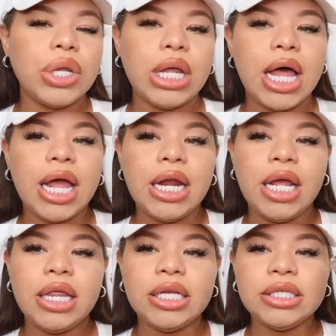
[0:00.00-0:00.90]
online,
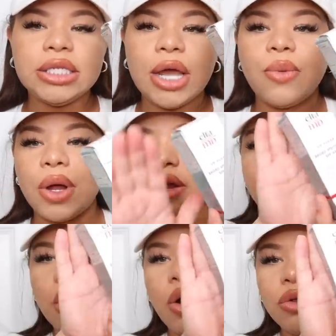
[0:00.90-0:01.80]
and this is like one
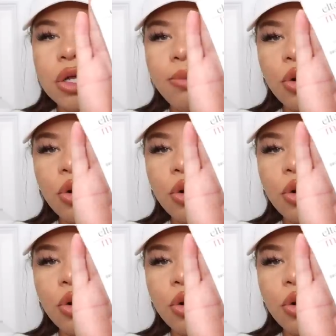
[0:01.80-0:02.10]
of the only